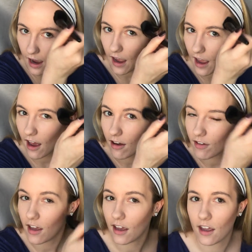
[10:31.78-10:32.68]
I
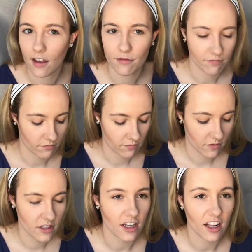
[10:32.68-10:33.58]
have a
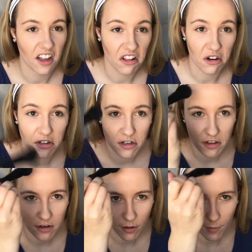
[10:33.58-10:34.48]
slightly larger
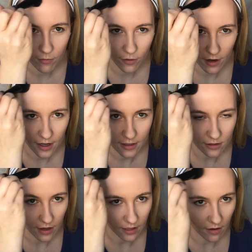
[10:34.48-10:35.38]
than normal forehead,
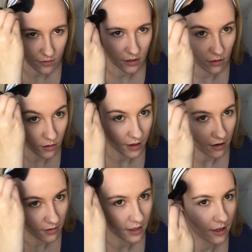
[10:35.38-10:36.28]
so I love to do
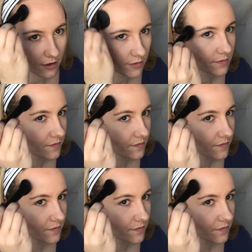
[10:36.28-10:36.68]
around there.